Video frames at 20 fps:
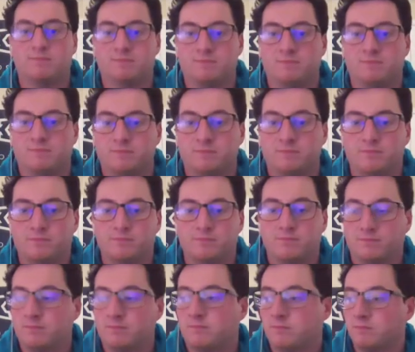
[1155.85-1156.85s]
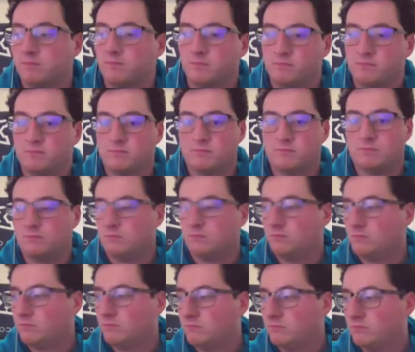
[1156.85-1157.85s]

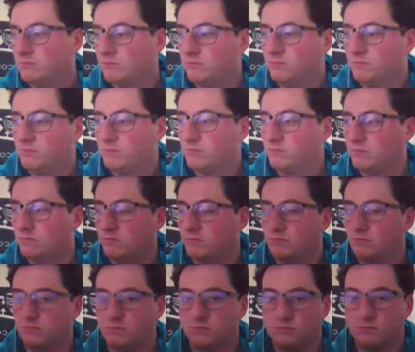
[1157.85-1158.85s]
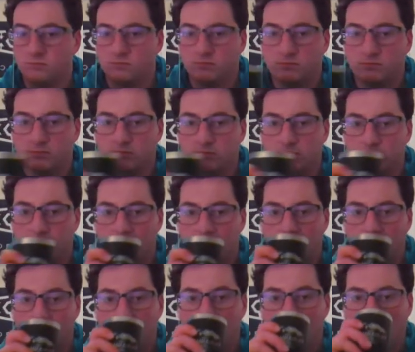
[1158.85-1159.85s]

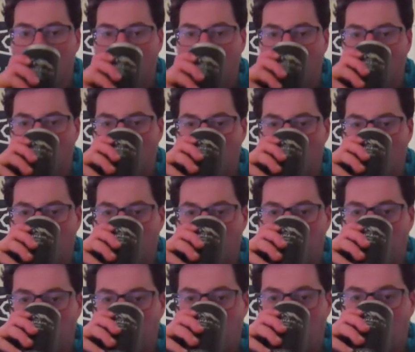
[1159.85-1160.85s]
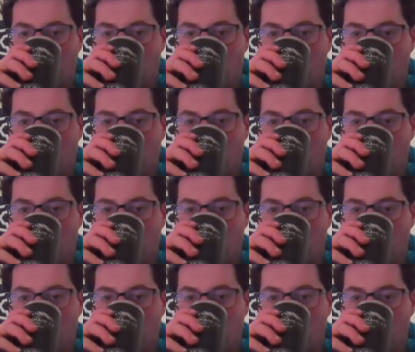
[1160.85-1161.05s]
The person shown says nothing.